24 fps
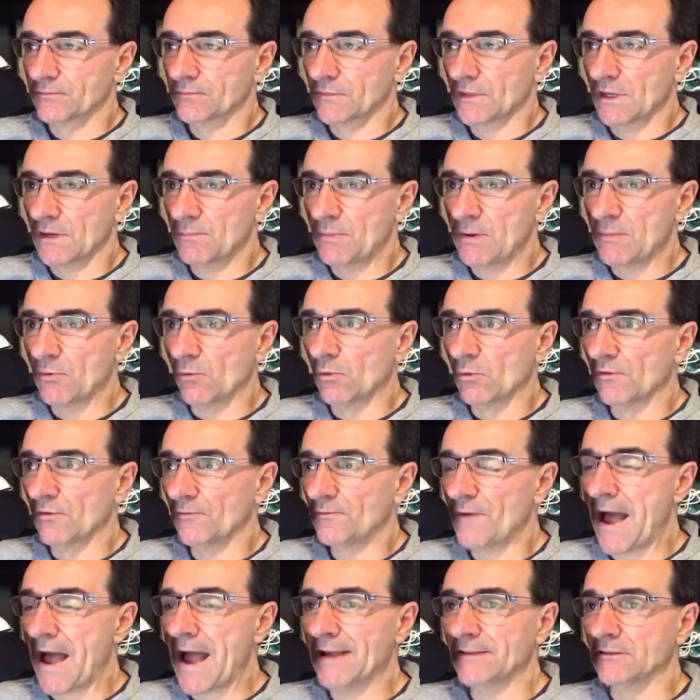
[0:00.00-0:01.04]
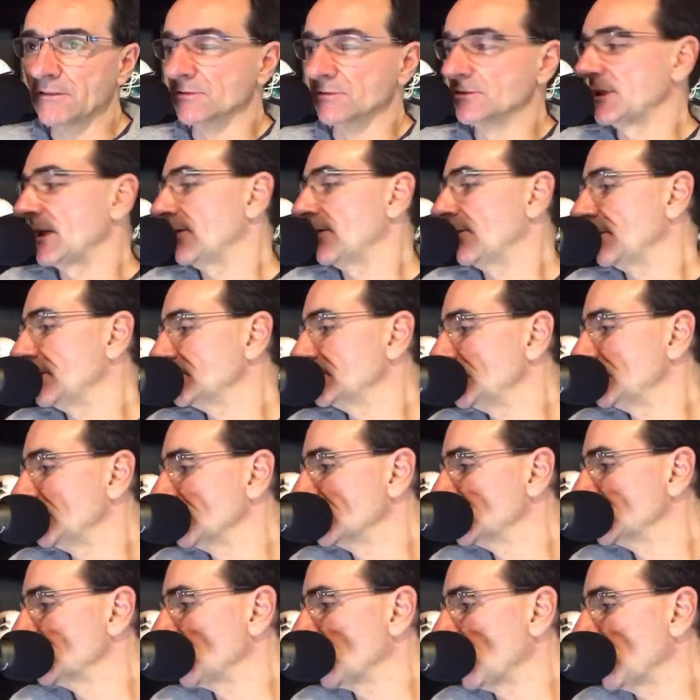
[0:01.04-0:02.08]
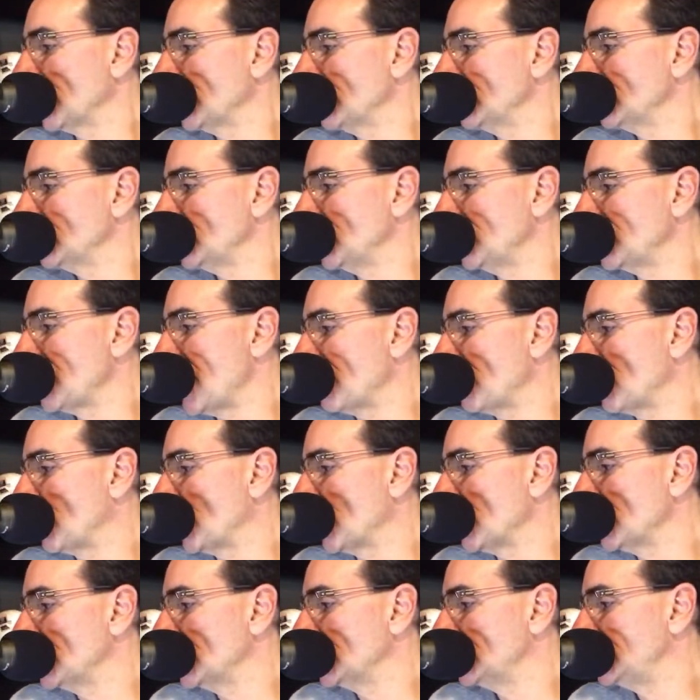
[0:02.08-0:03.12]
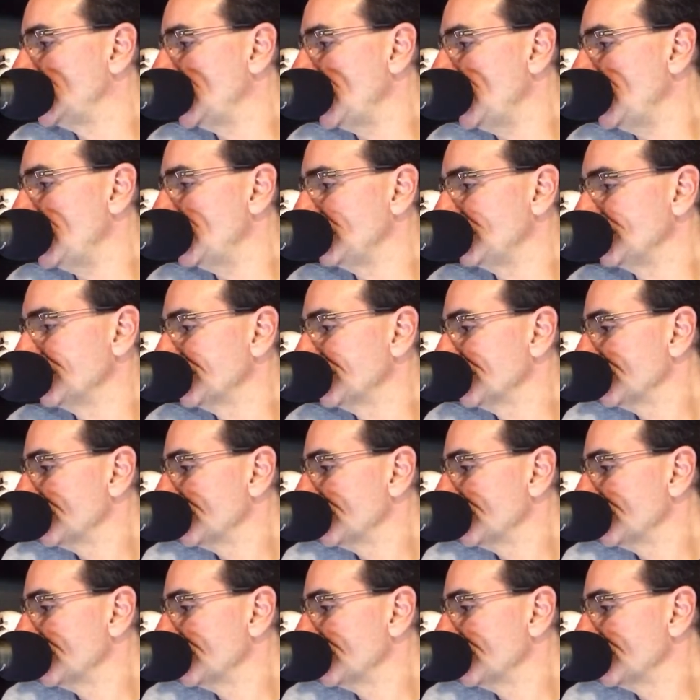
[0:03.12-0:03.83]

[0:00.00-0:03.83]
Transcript: And people will find those areas to exploit. You can have a pretty good team